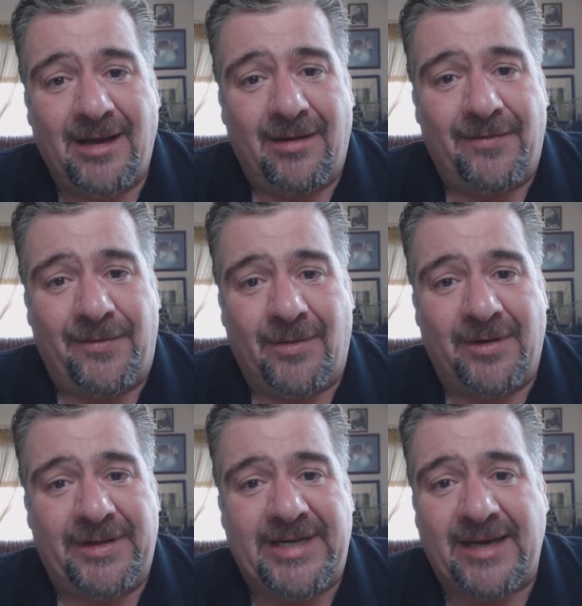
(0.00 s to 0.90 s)

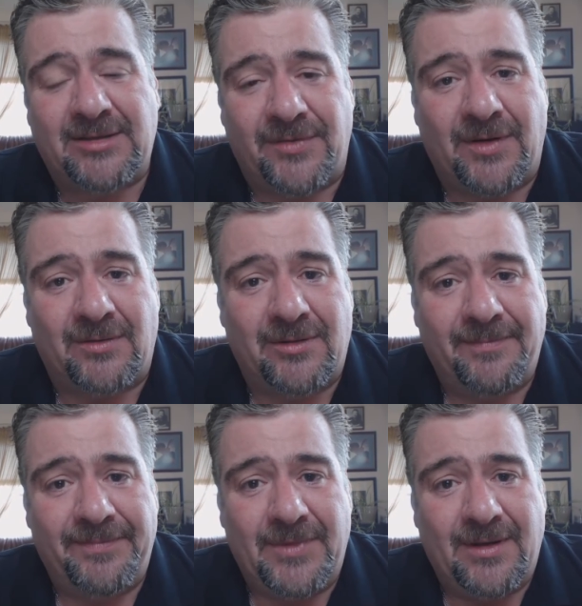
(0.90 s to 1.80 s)
for the text phone,
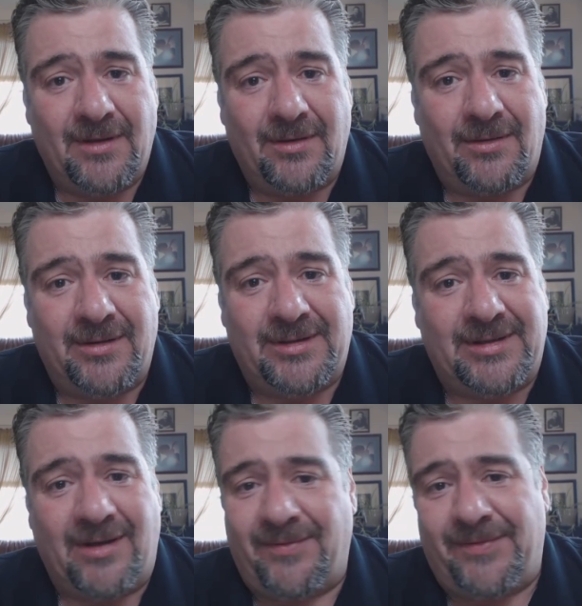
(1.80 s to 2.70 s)
or the
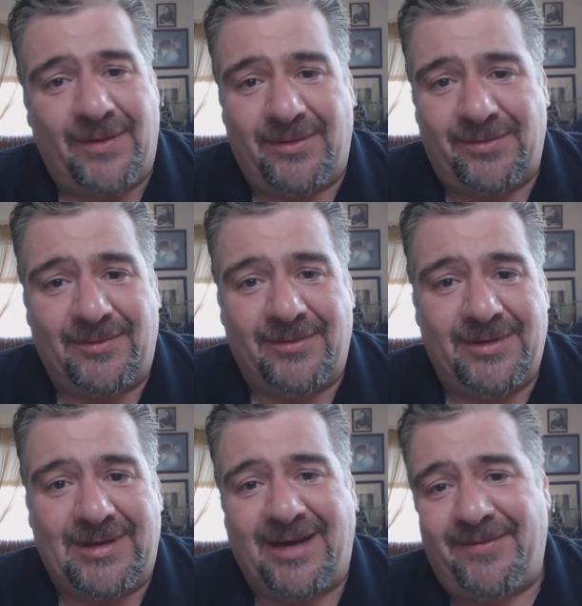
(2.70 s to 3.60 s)
cell phone, or
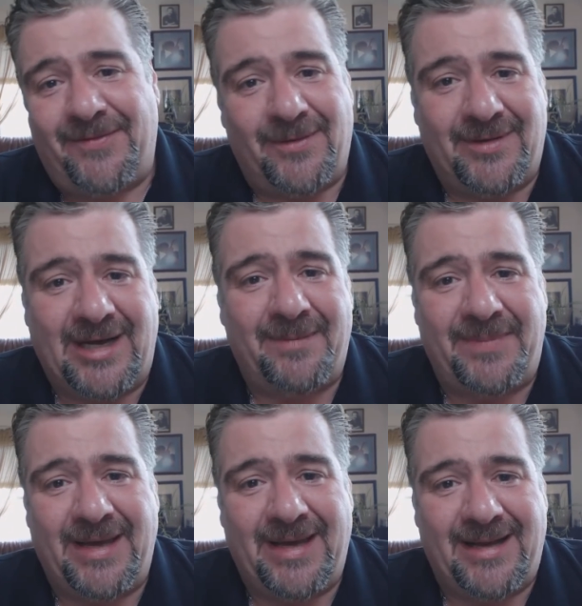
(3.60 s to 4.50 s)
the iPhone,
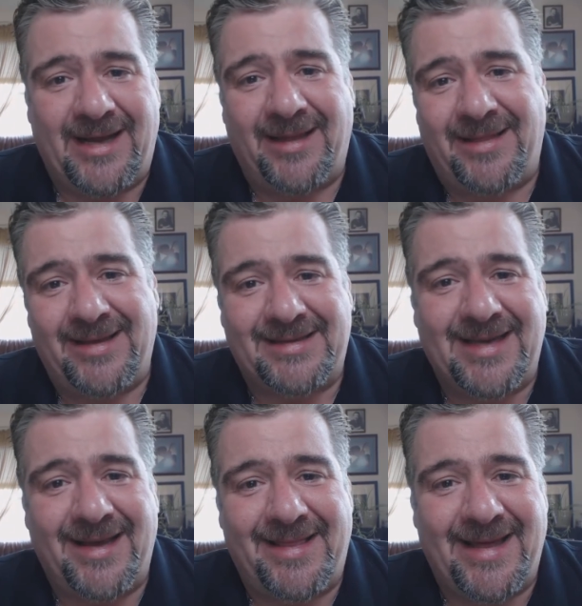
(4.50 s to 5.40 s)
iPad, this,
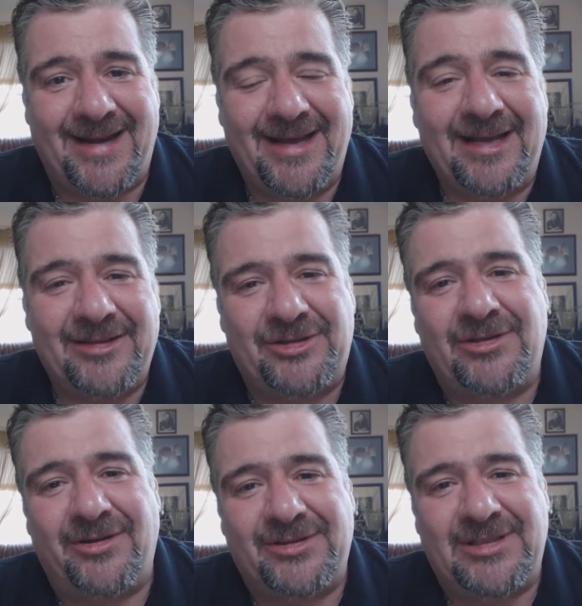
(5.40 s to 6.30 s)
that. Did you
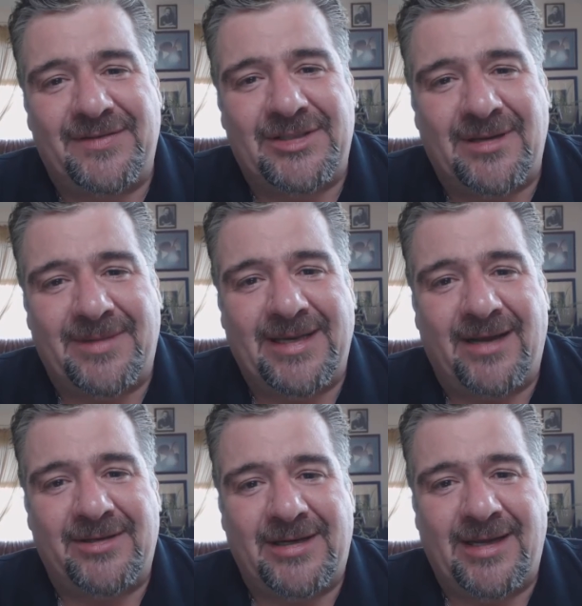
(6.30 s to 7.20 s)
know there's even something
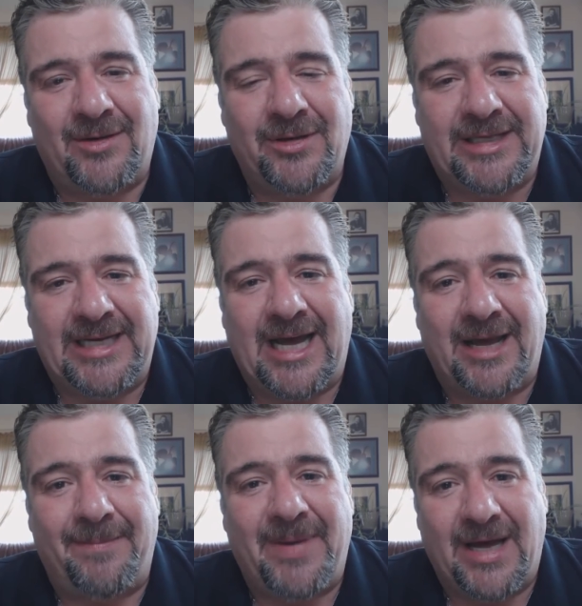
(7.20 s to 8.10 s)
out today called the
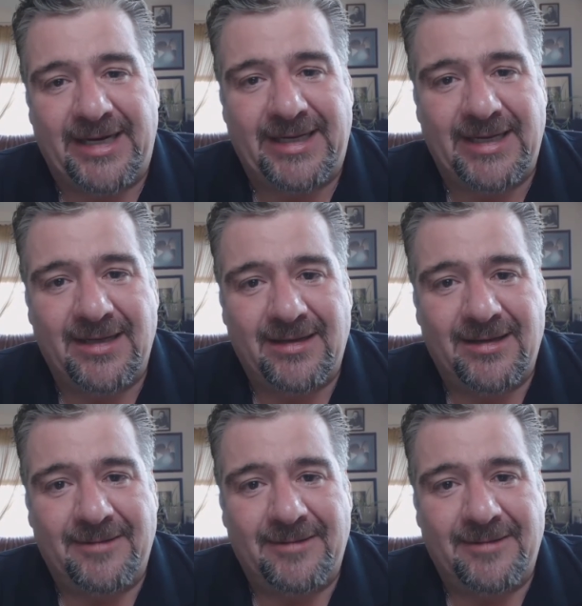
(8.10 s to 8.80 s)
iPotty?